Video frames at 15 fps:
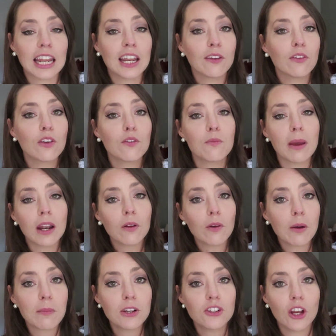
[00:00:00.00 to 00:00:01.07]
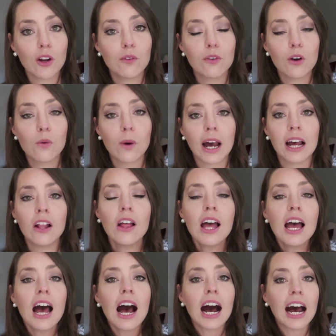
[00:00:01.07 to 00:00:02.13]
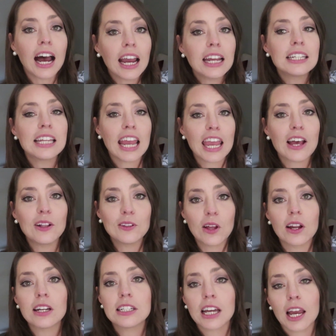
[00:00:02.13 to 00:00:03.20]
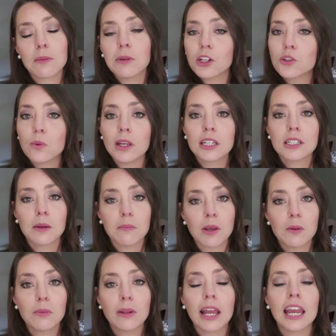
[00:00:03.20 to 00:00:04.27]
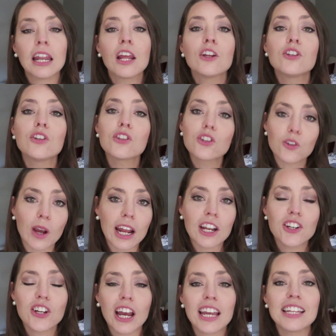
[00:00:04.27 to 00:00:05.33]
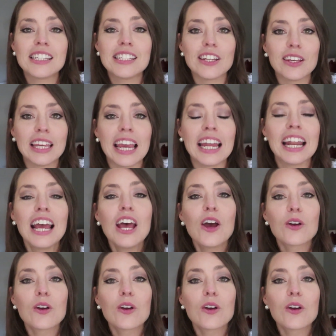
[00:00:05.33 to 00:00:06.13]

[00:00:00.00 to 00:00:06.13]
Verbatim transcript: And if you've been around my channel for a while, I take a lot of time each week to meal plan, to strategize, to get